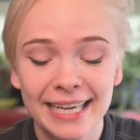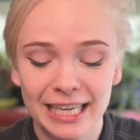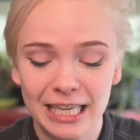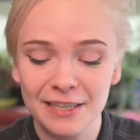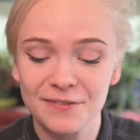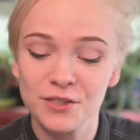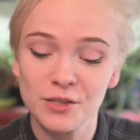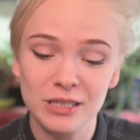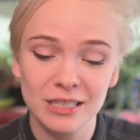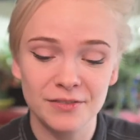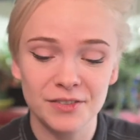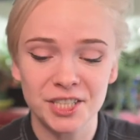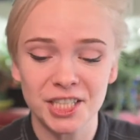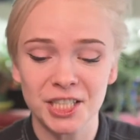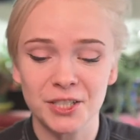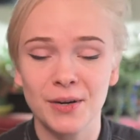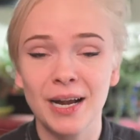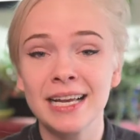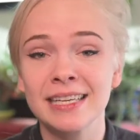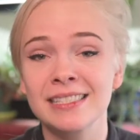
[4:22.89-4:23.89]
if you live in the
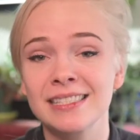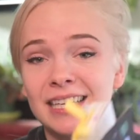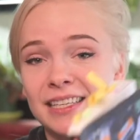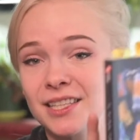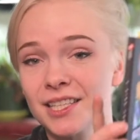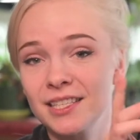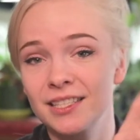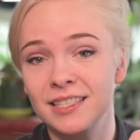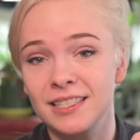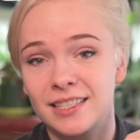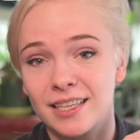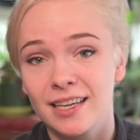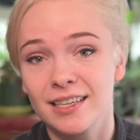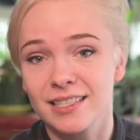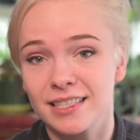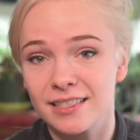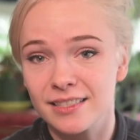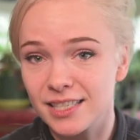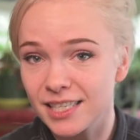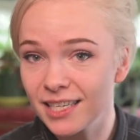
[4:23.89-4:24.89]
US and this does
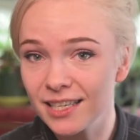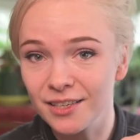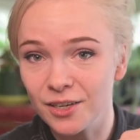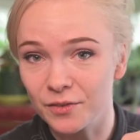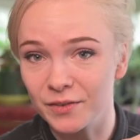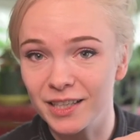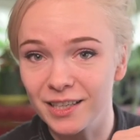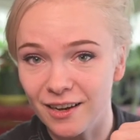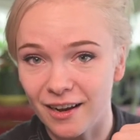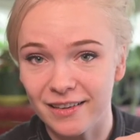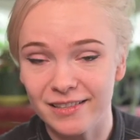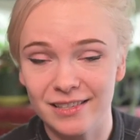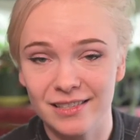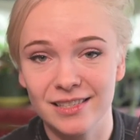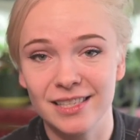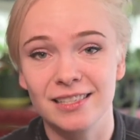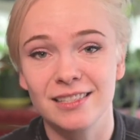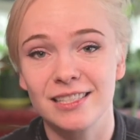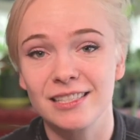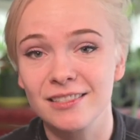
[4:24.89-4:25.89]
indeed only cost
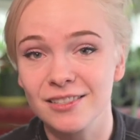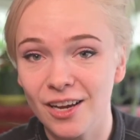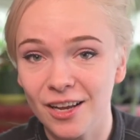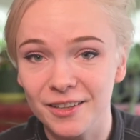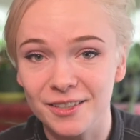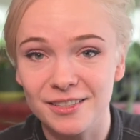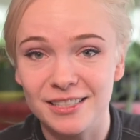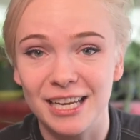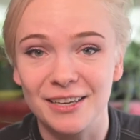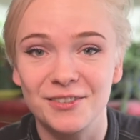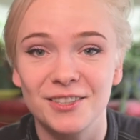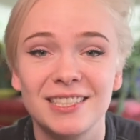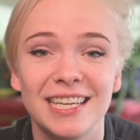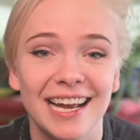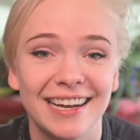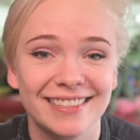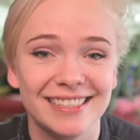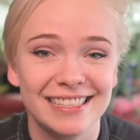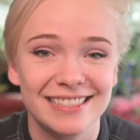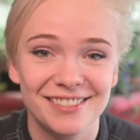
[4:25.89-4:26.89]
$16 after
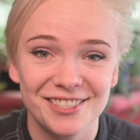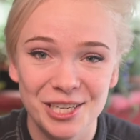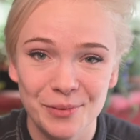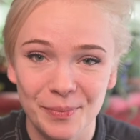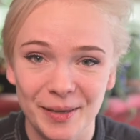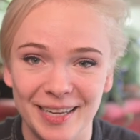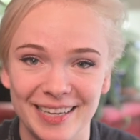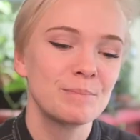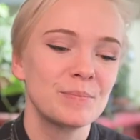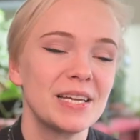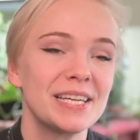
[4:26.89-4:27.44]
taxes and shipping.